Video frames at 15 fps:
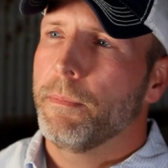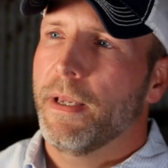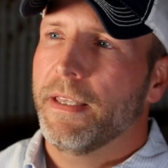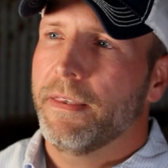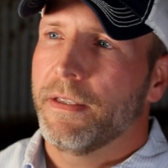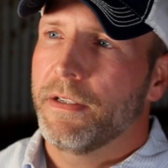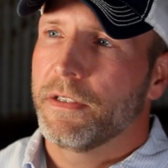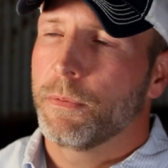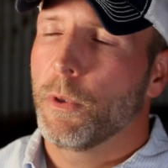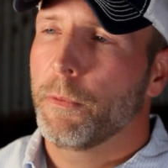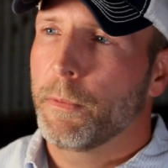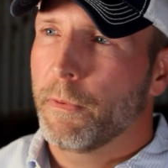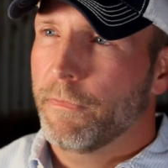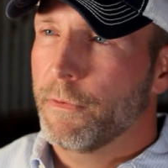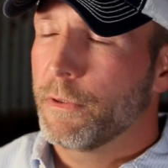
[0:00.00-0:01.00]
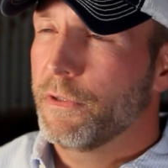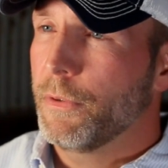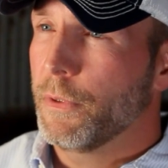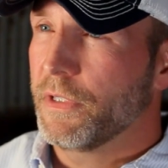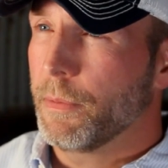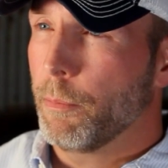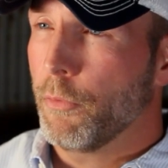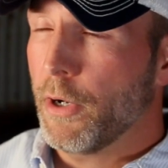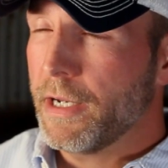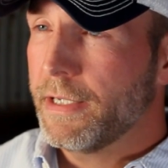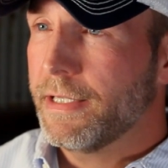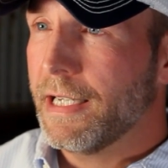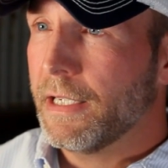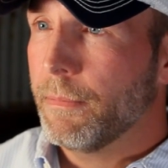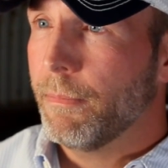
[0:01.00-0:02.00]
method is what we refer to as a
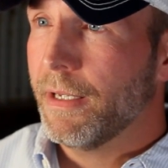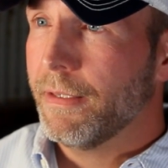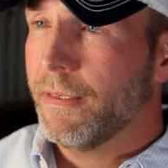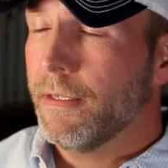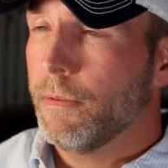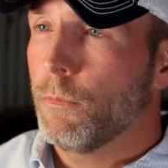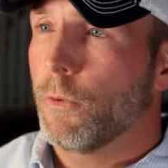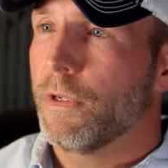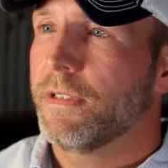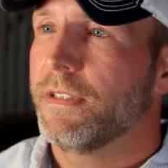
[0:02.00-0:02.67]
breakdown method, where